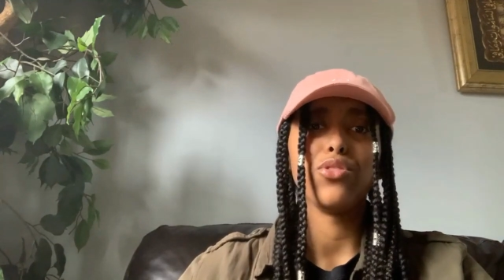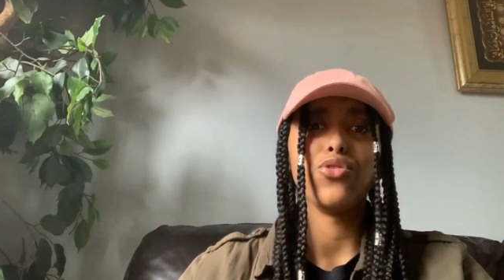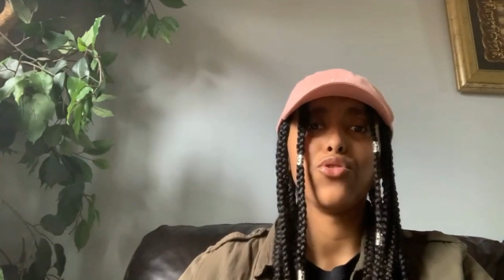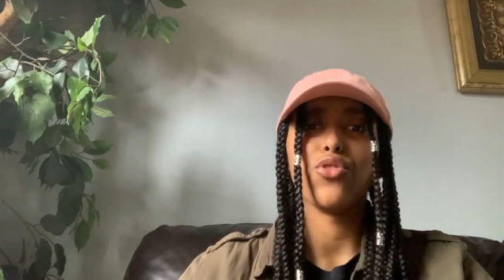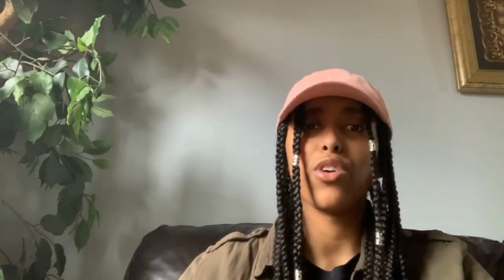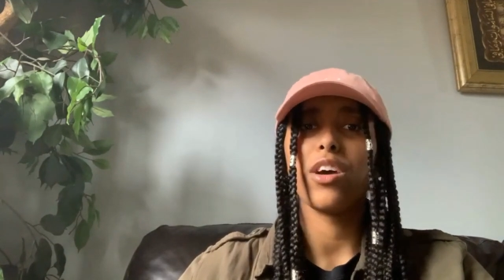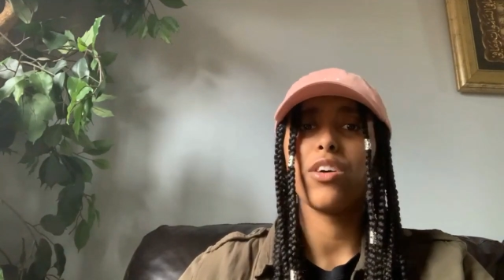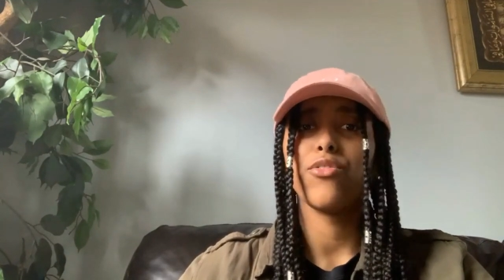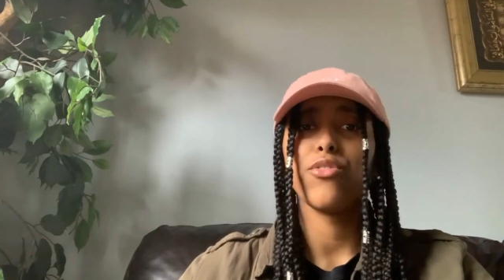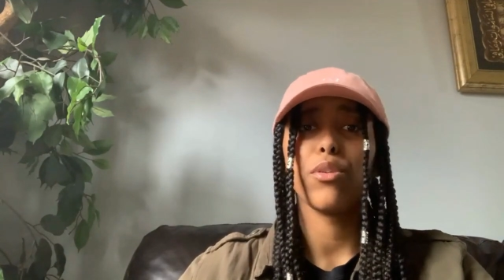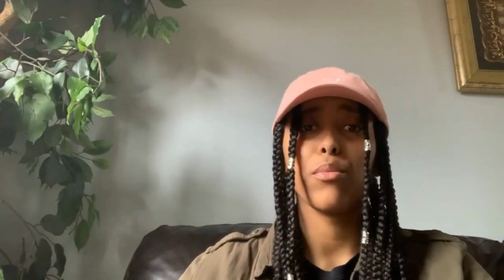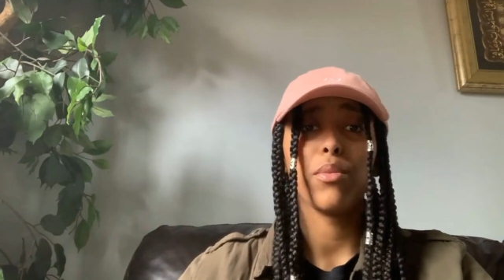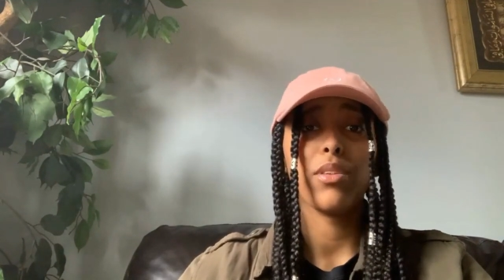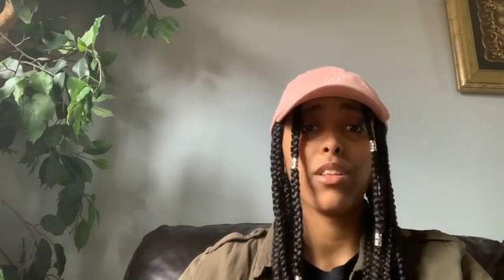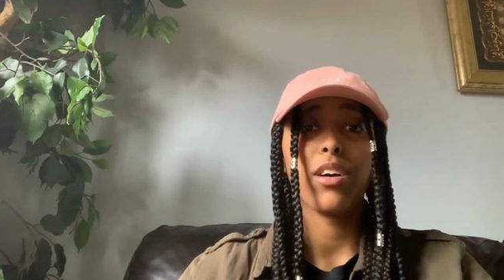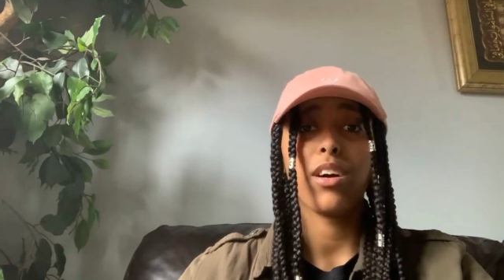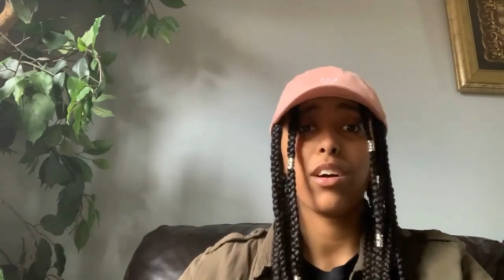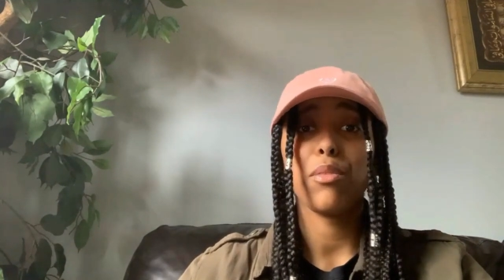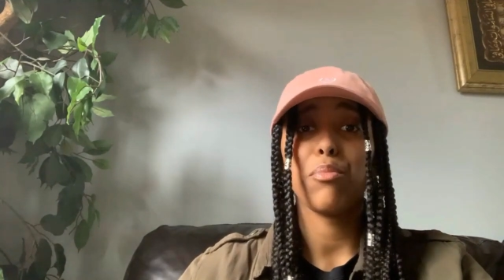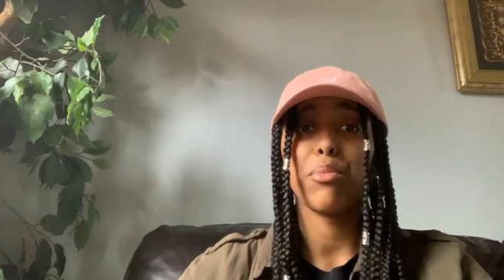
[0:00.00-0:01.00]
dread
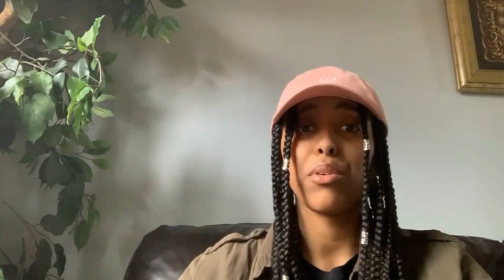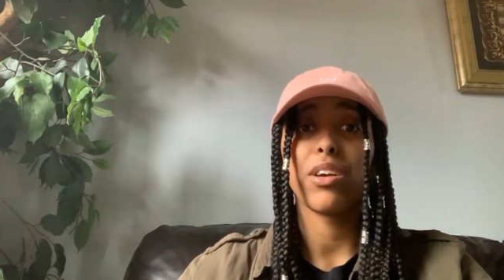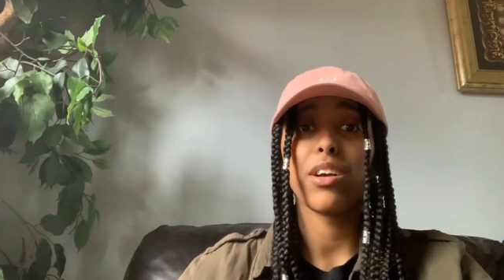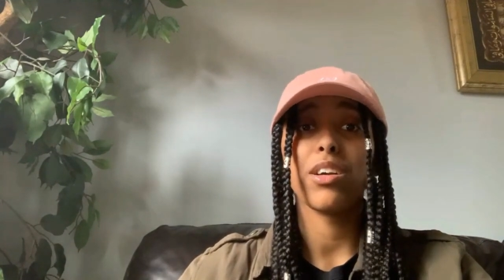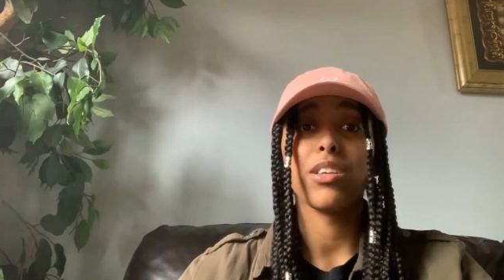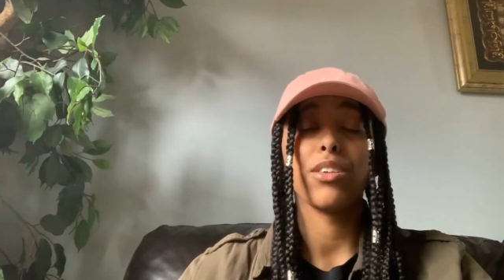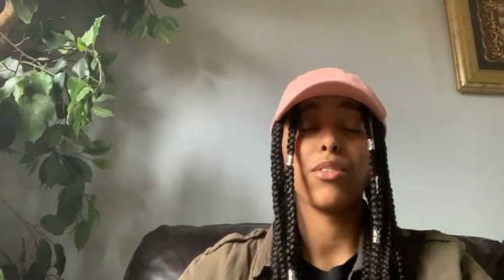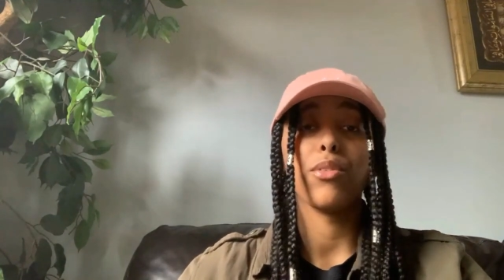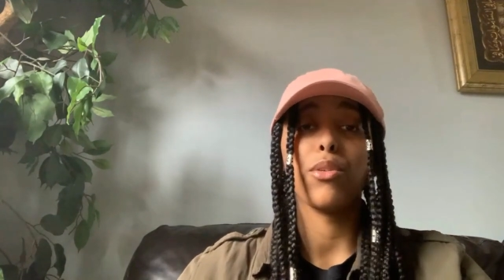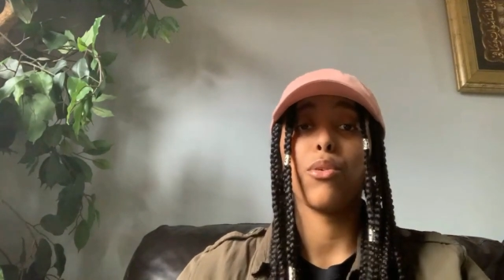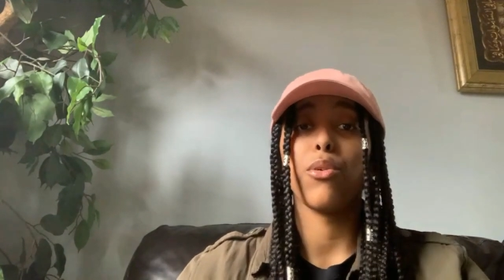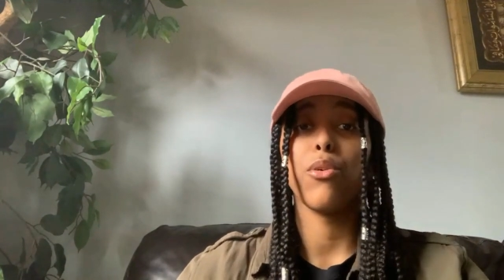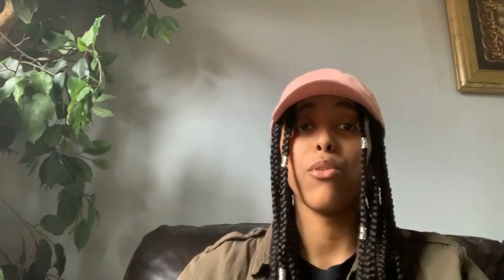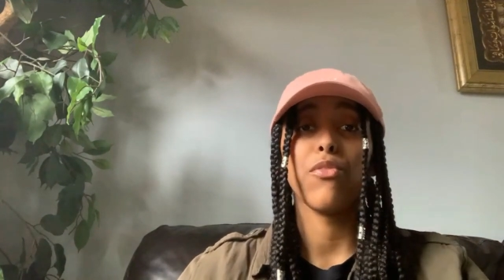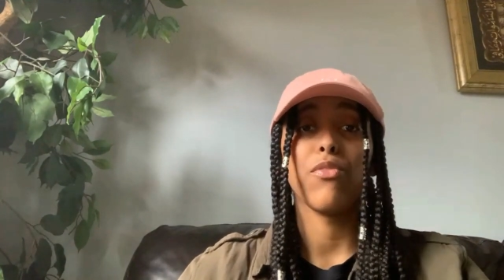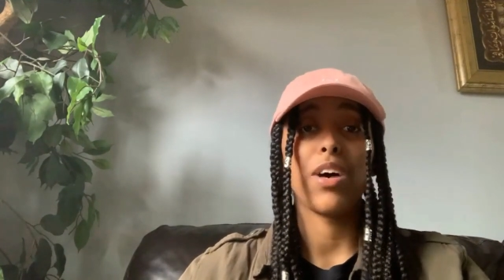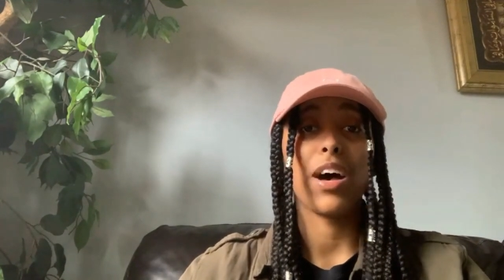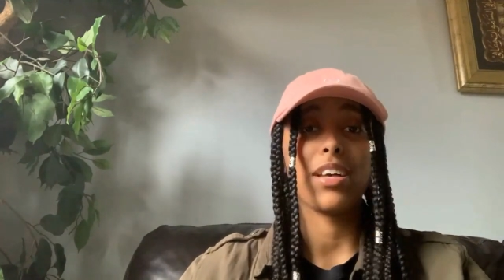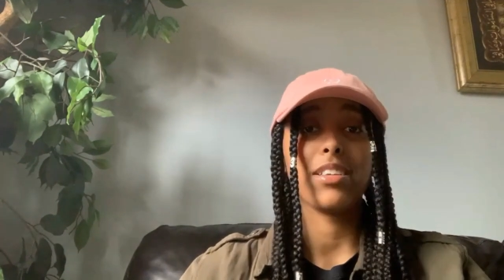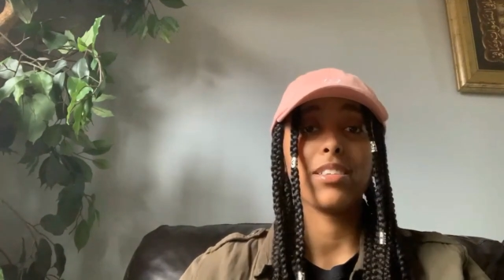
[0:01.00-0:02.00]
Ramadan because of the whole
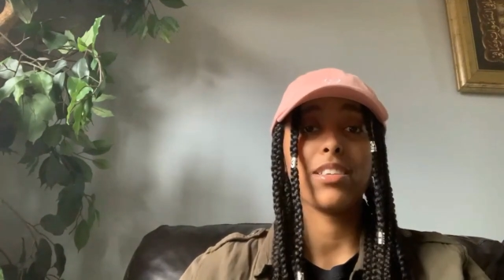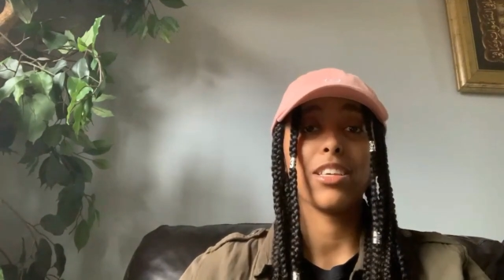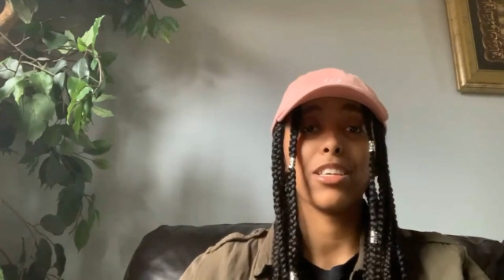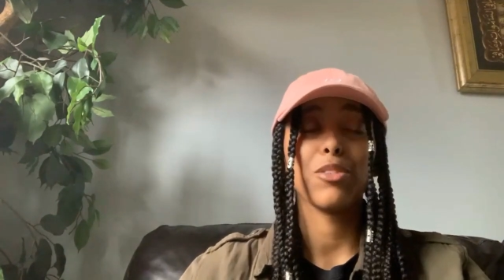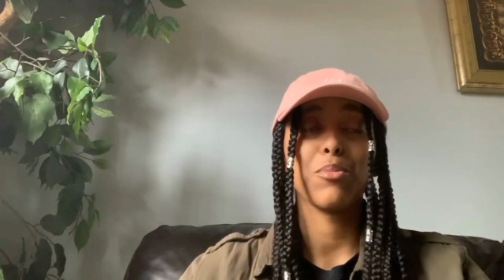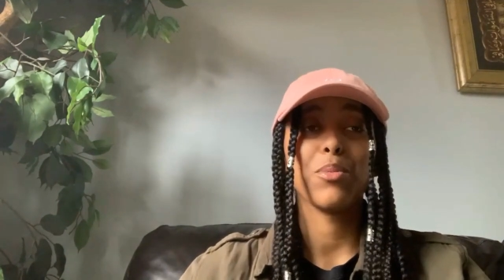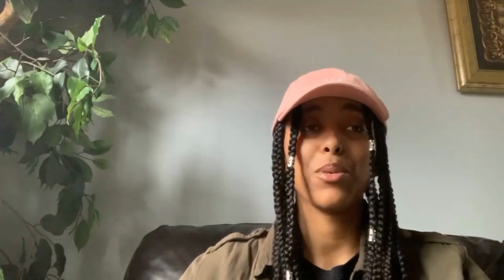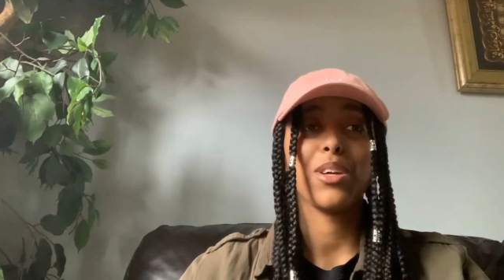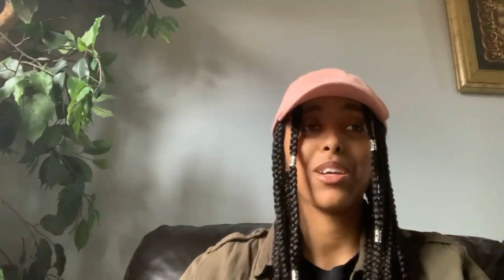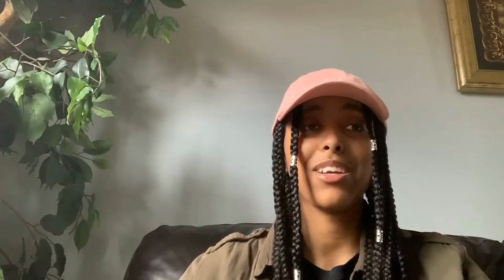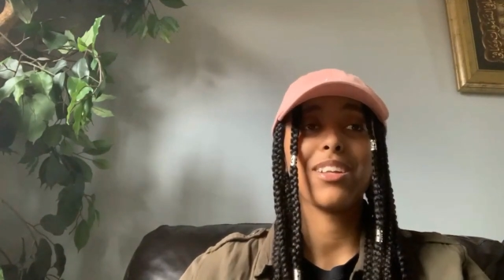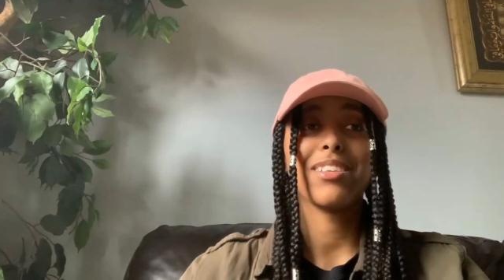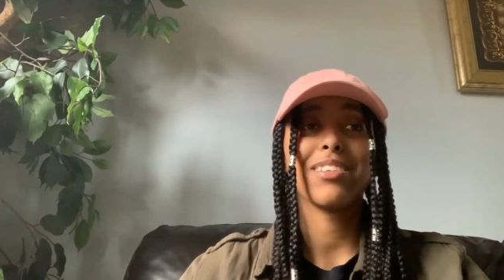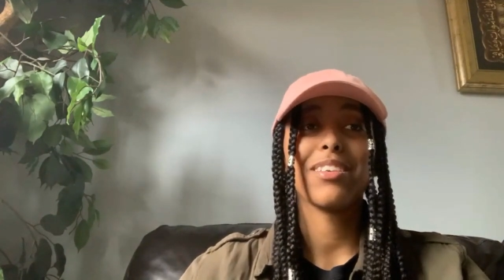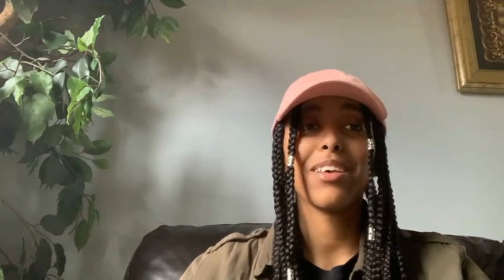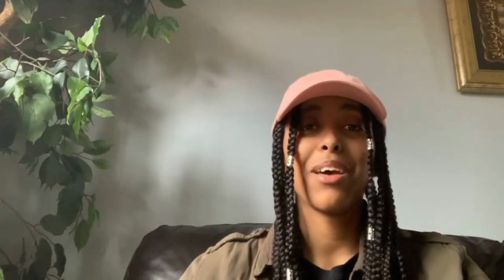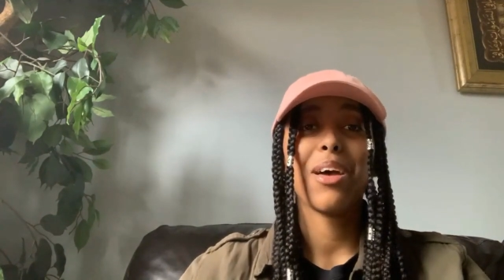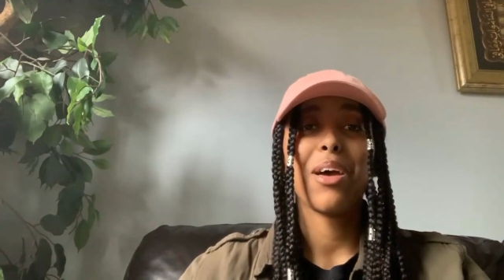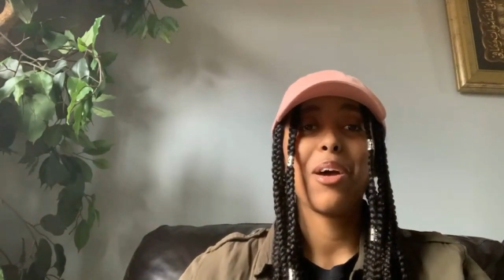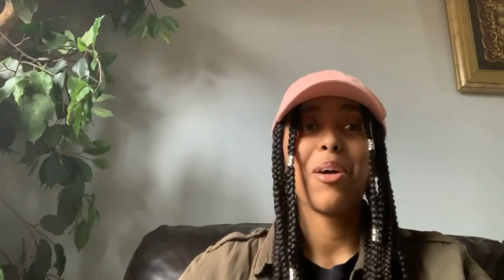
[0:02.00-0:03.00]
fasting experience,
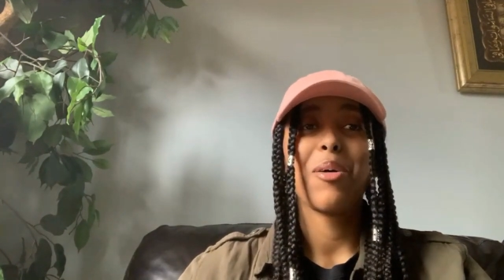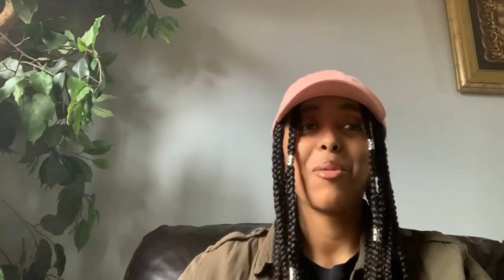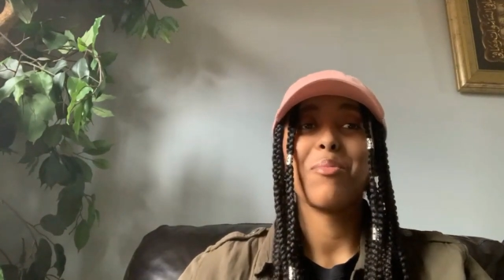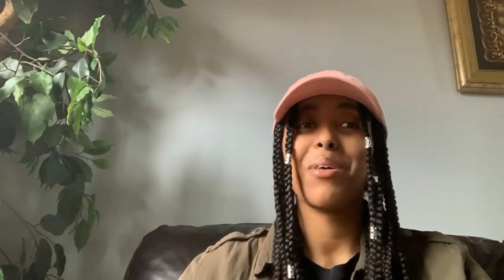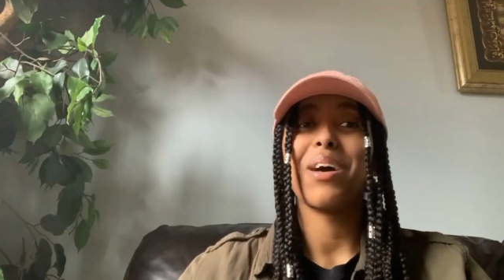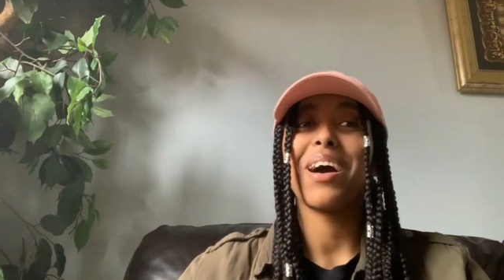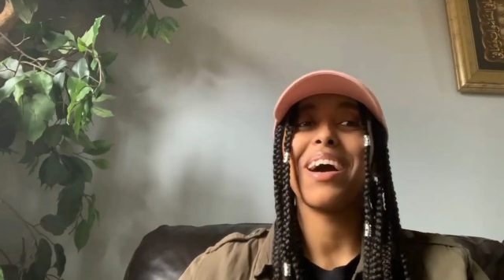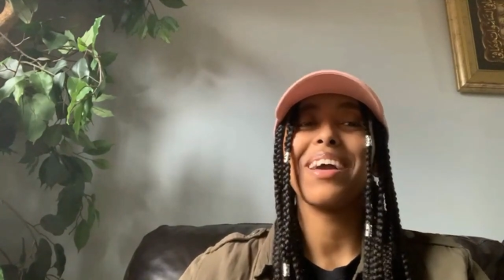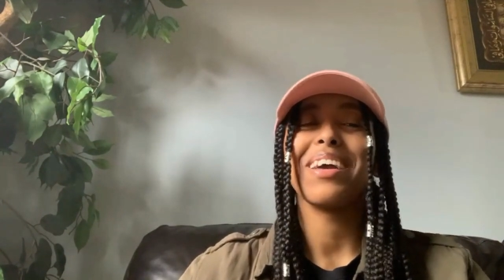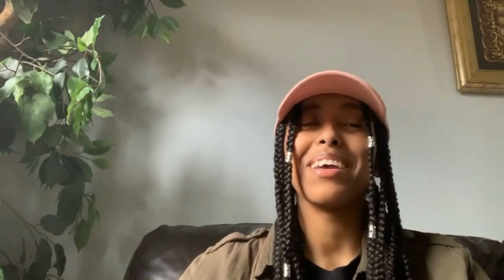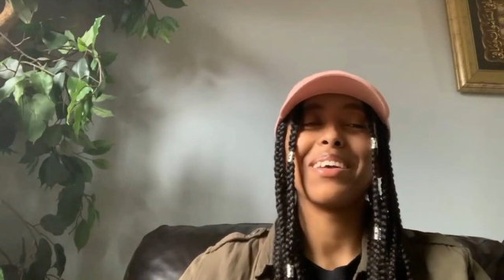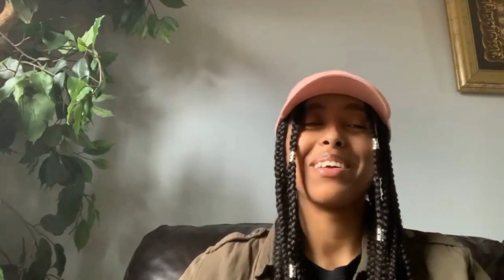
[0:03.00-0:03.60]
but I